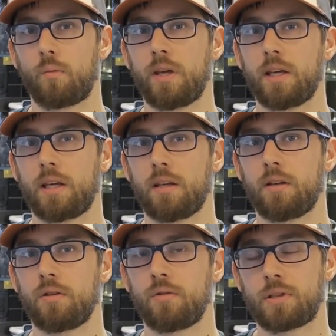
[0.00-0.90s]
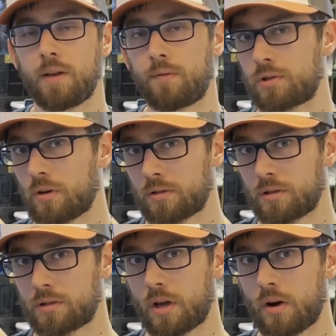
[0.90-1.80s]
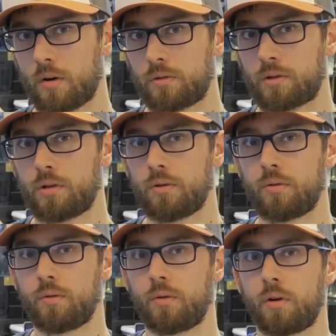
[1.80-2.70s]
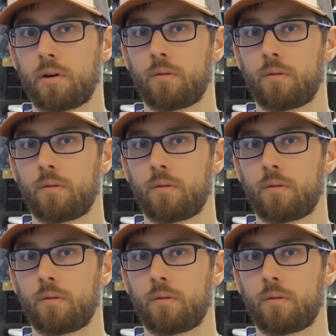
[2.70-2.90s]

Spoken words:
we can use infrastructure as code to